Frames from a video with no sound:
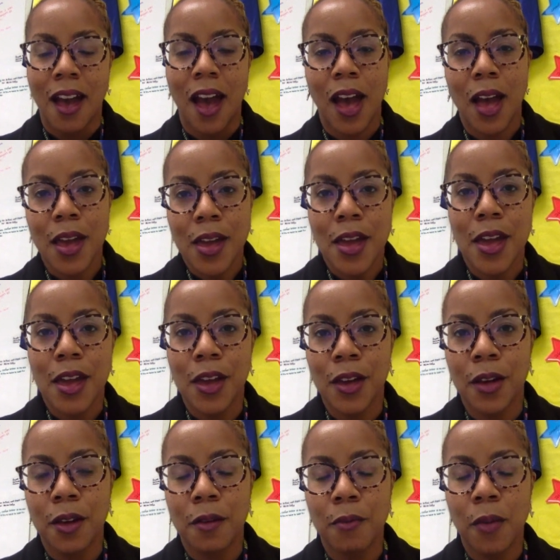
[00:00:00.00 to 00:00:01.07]
I
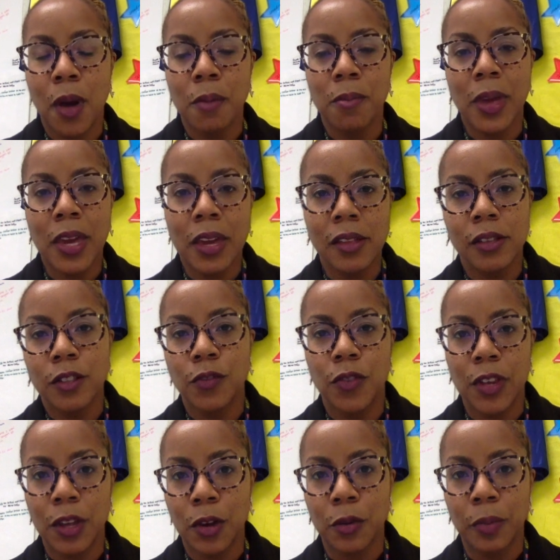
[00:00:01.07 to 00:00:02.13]
am making this
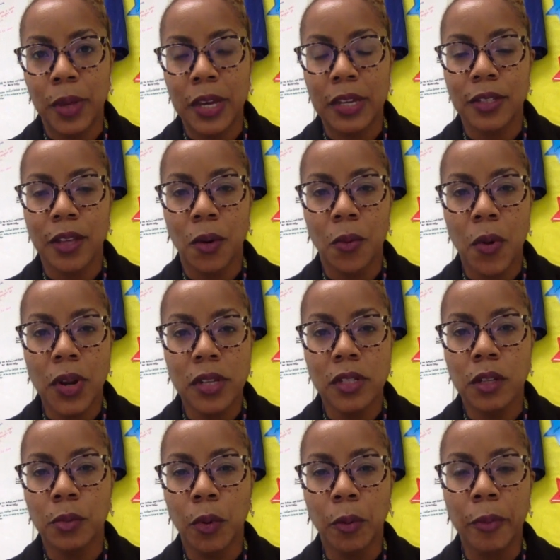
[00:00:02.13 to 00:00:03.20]
video because I wanted
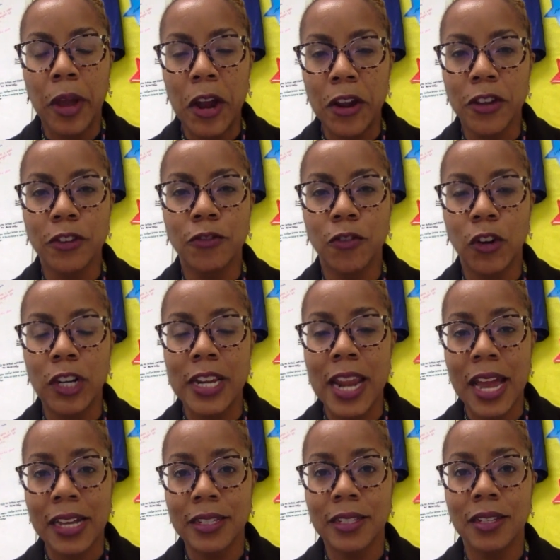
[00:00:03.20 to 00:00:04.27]
to prepare you for
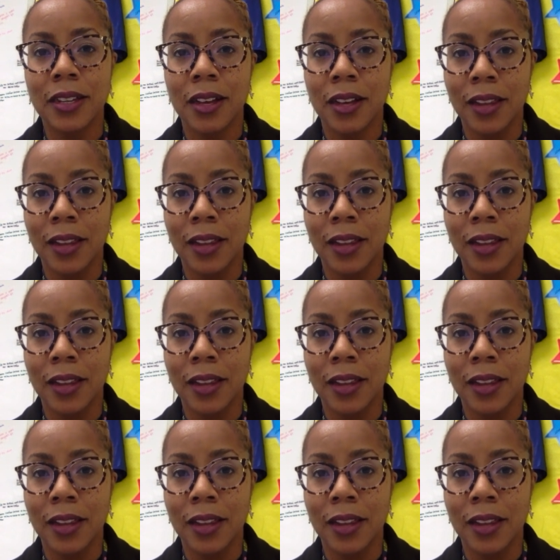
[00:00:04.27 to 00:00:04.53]
next